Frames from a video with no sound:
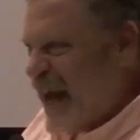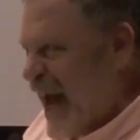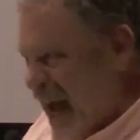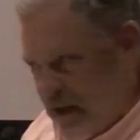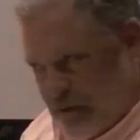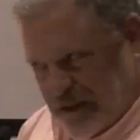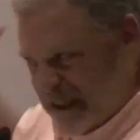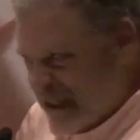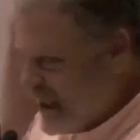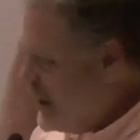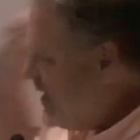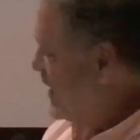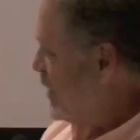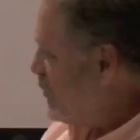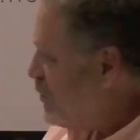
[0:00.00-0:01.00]
have to get
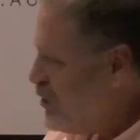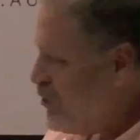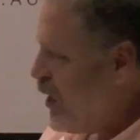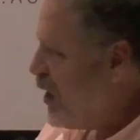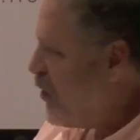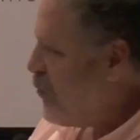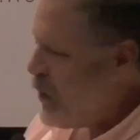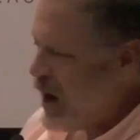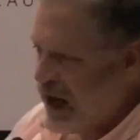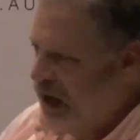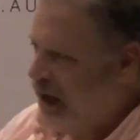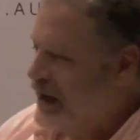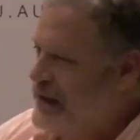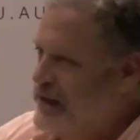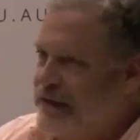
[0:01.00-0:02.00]
in there and try to wreck
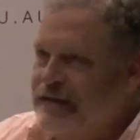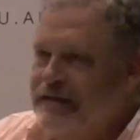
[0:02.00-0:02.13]
it.